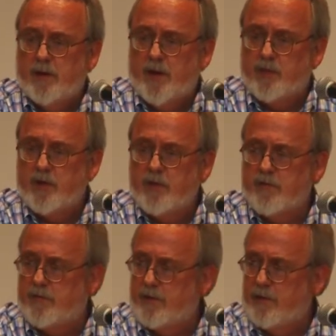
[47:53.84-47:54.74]

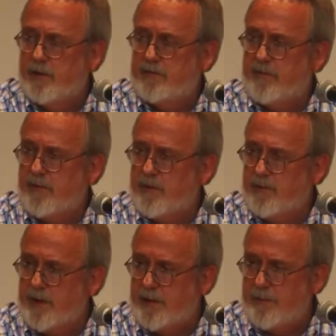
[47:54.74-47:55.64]
approved in a follow-up
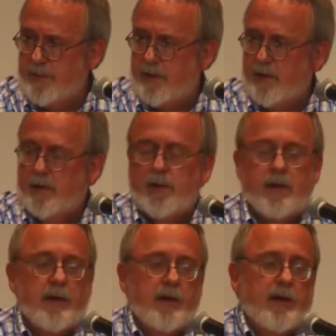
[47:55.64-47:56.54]
meeting?
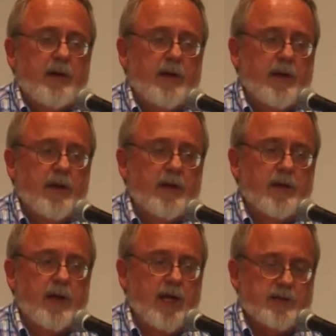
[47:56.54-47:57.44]

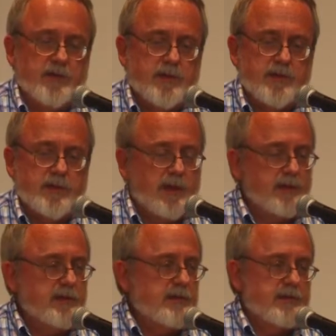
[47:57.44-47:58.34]
And the answer is
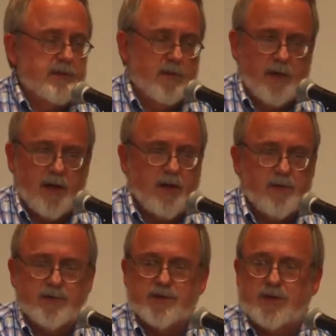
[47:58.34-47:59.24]
that's okay.
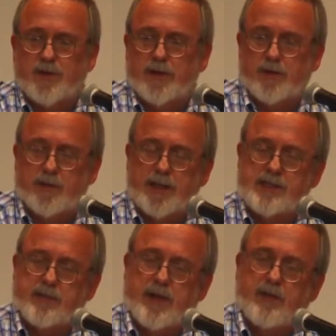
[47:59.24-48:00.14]
You just go ahead and
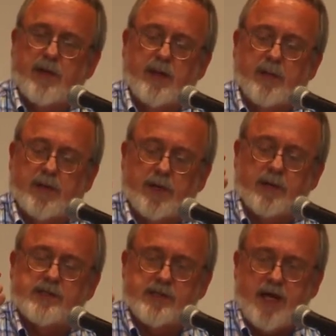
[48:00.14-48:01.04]
release them anyway, but get a
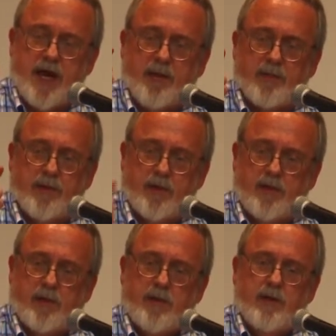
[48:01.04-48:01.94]
stamp
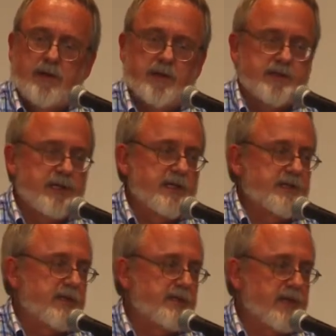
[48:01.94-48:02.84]
that says these